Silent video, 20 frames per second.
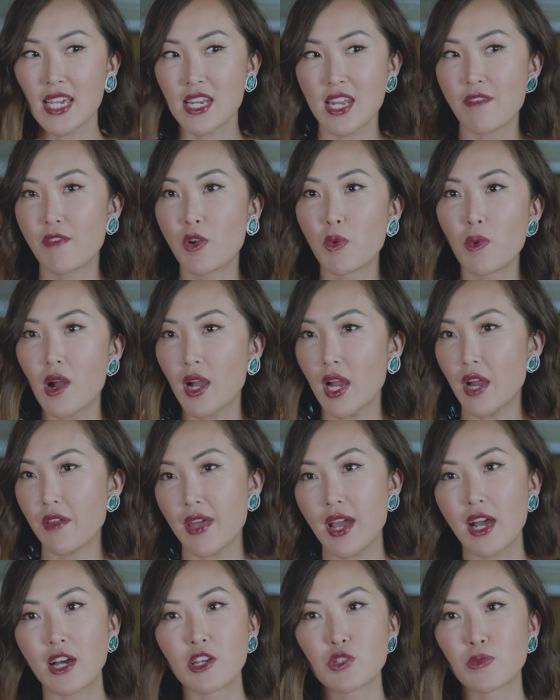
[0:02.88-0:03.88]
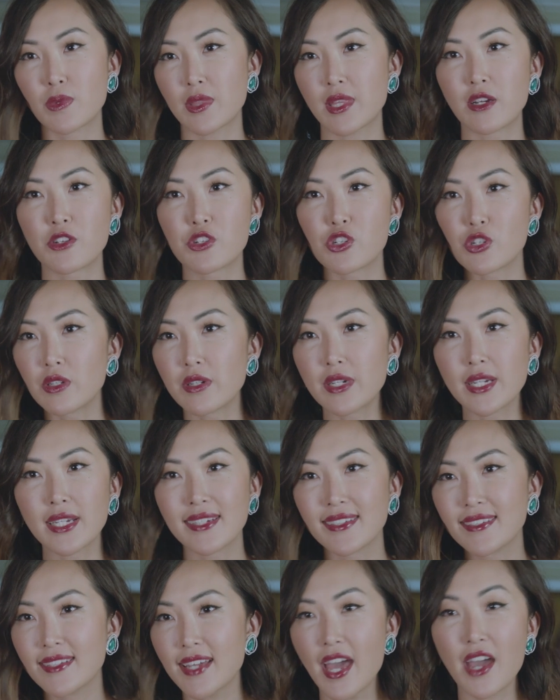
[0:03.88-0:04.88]
I never walk out of the house without
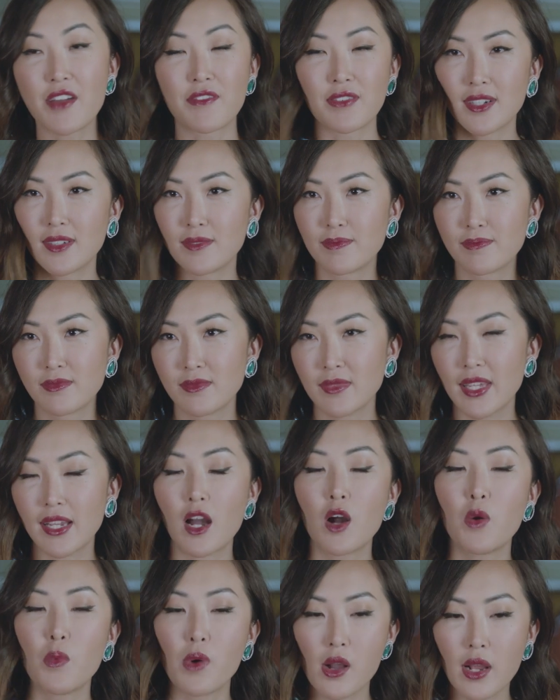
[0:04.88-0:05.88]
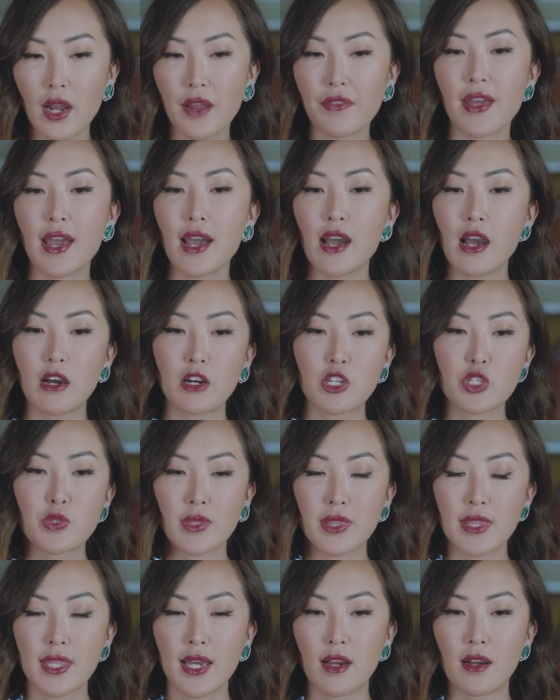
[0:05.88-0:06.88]
jewelry, ever. Like, I'll walk out of the house
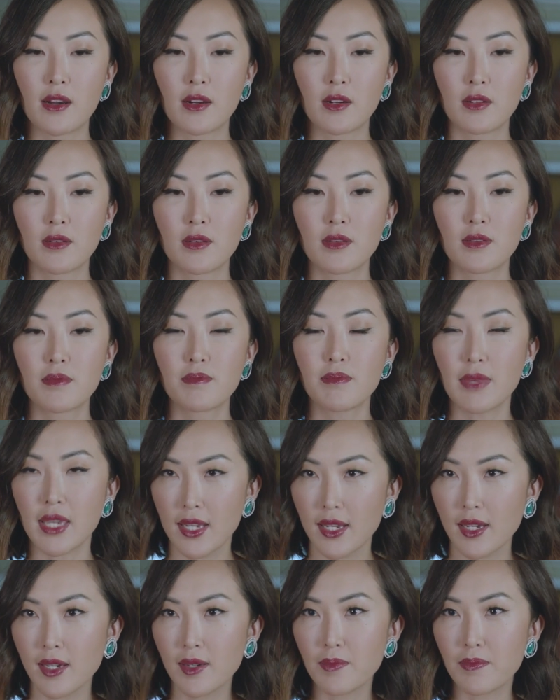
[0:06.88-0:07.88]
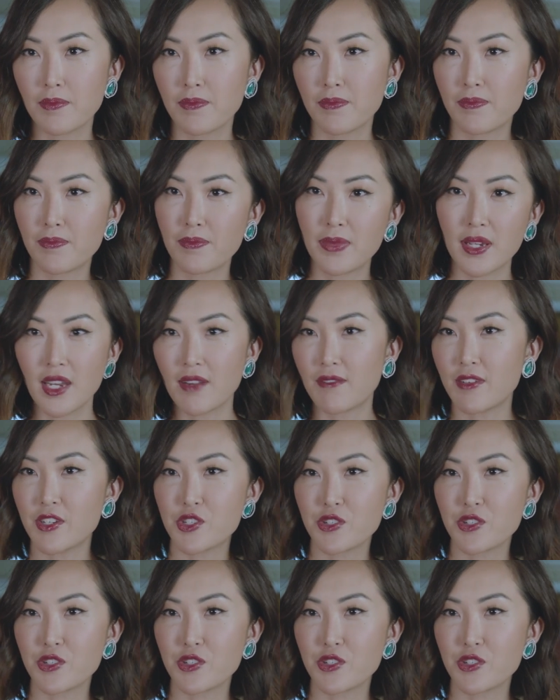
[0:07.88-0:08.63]
without makeup, but never